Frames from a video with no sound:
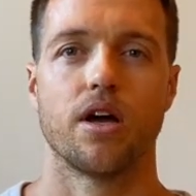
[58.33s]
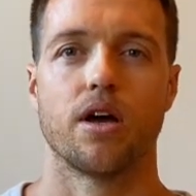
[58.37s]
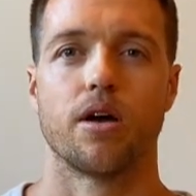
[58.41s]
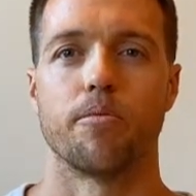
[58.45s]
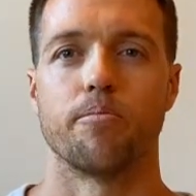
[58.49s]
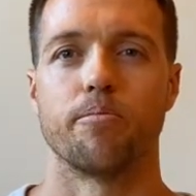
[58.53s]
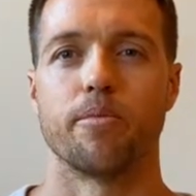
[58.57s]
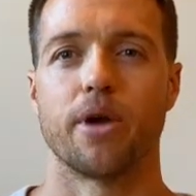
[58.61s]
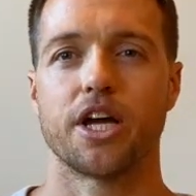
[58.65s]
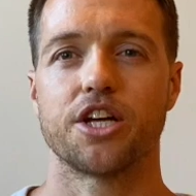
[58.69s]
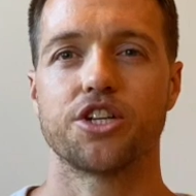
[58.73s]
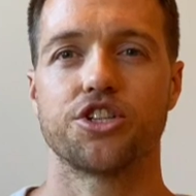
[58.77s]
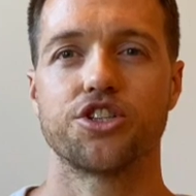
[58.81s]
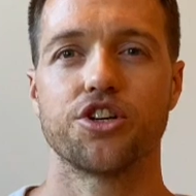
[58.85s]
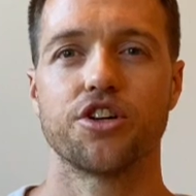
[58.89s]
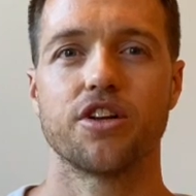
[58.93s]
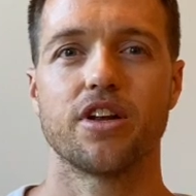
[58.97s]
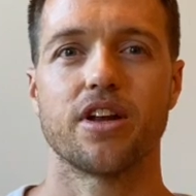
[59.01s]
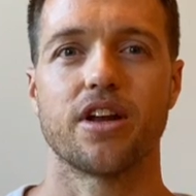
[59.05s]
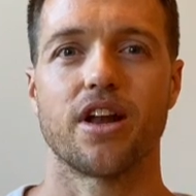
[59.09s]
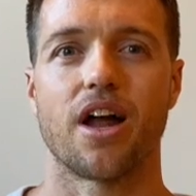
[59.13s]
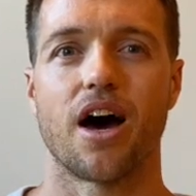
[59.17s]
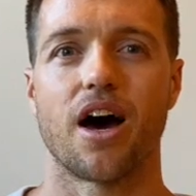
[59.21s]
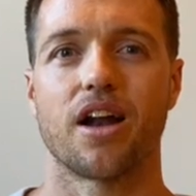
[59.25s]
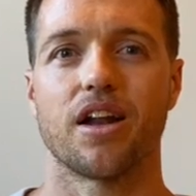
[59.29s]
Make sure to
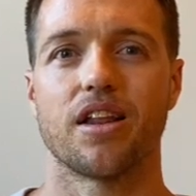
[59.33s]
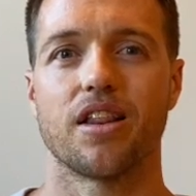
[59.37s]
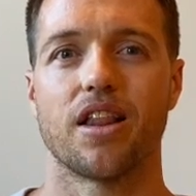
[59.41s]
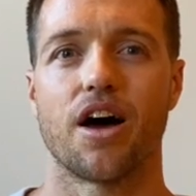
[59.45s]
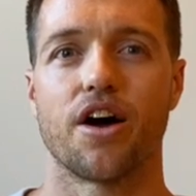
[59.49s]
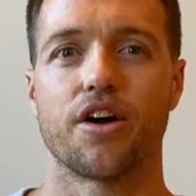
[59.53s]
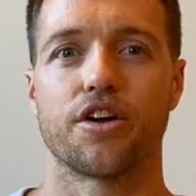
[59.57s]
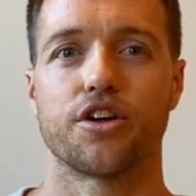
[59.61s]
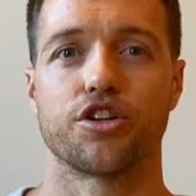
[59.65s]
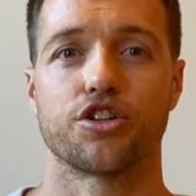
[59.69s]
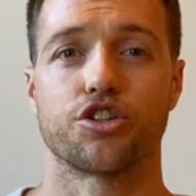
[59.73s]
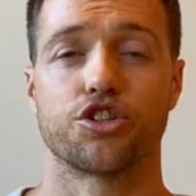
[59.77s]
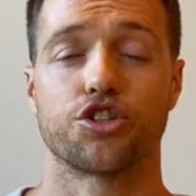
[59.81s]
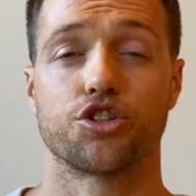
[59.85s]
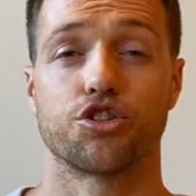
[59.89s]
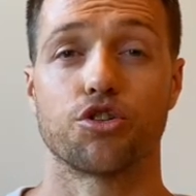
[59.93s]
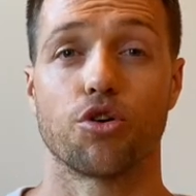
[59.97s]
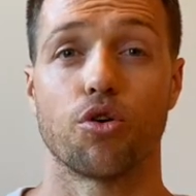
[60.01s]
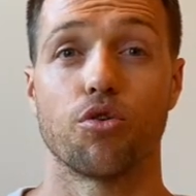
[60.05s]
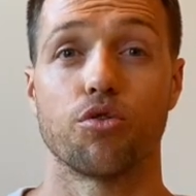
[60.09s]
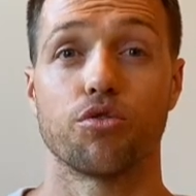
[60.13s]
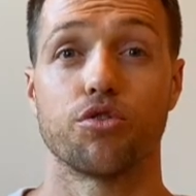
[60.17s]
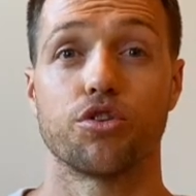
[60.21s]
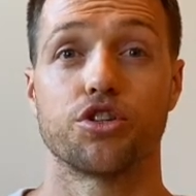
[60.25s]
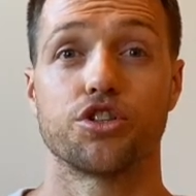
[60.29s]
not allow your
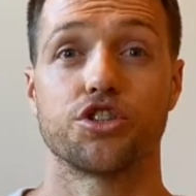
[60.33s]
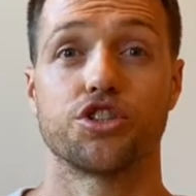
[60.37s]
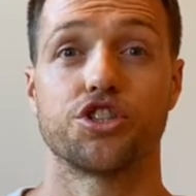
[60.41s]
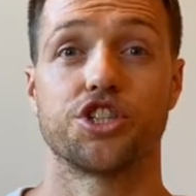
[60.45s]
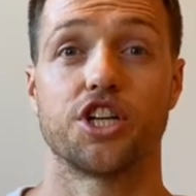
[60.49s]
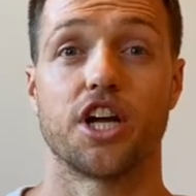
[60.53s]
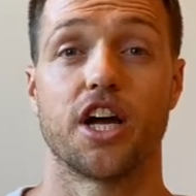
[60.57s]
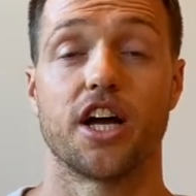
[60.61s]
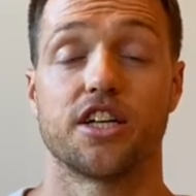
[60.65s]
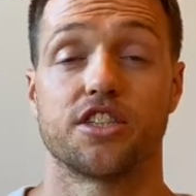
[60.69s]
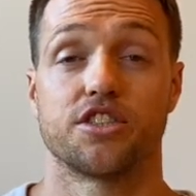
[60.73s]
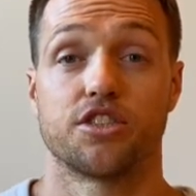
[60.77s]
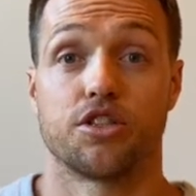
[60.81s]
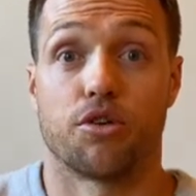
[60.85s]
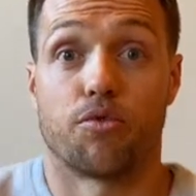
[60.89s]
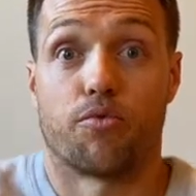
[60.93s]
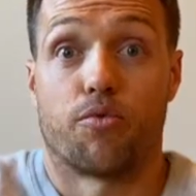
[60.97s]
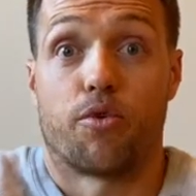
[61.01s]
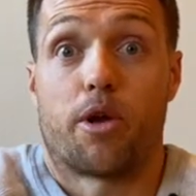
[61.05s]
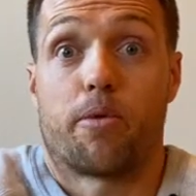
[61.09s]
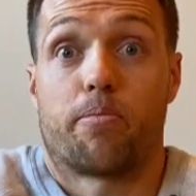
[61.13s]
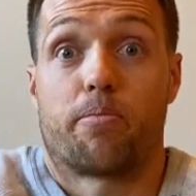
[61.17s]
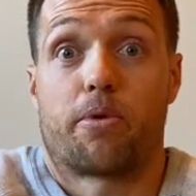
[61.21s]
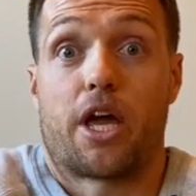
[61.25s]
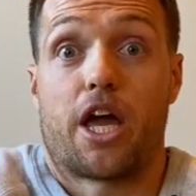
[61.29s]
shoulders, chest, and
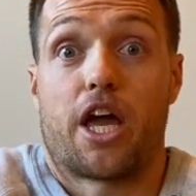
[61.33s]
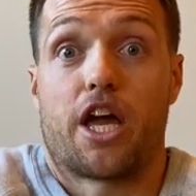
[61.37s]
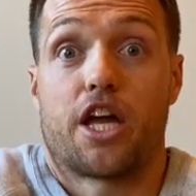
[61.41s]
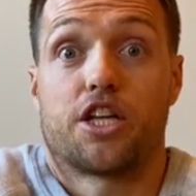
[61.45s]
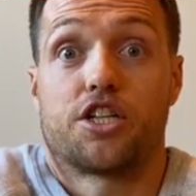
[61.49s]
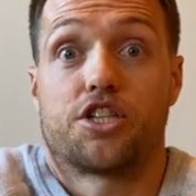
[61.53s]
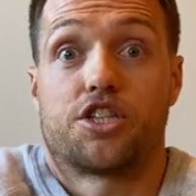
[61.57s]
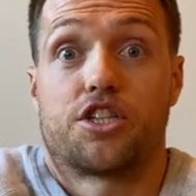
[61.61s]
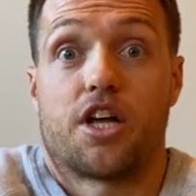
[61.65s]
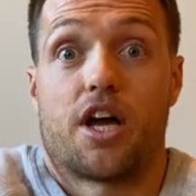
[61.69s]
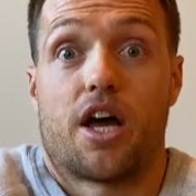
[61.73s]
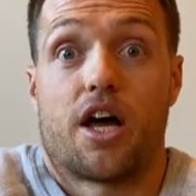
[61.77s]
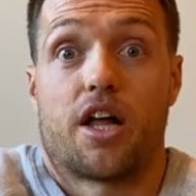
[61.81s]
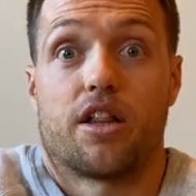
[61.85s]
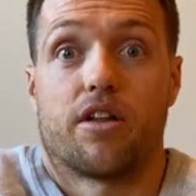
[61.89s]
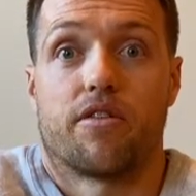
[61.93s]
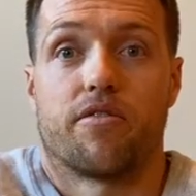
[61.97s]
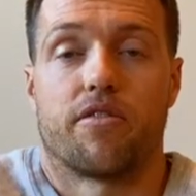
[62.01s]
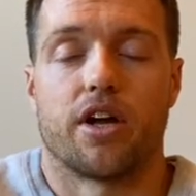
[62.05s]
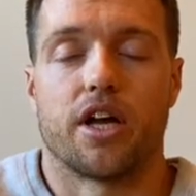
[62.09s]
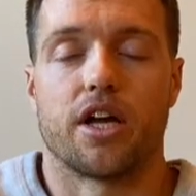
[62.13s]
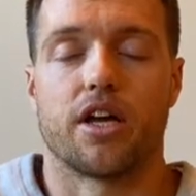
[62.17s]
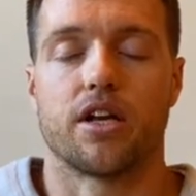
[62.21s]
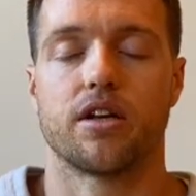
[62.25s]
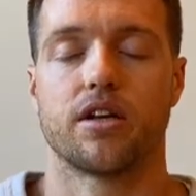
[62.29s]
rib cage to
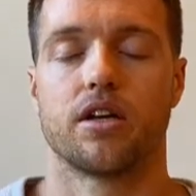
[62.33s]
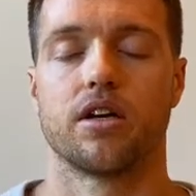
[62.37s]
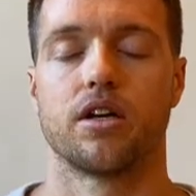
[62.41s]
elevate.